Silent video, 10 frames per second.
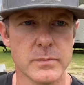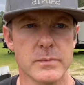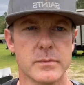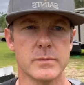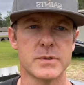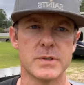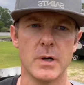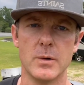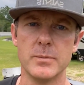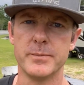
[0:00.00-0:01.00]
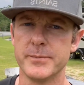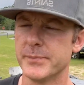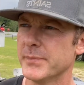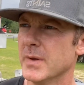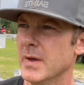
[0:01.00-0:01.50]
So
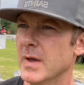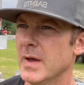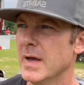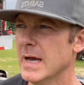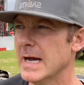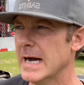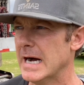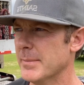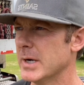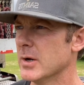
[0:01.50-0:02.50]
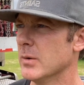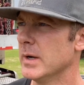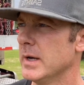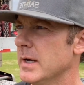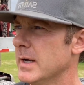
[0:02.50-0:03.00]
I'm gonna go
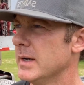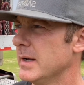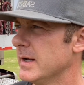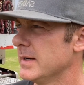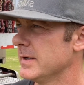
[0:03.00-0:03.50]
ahead and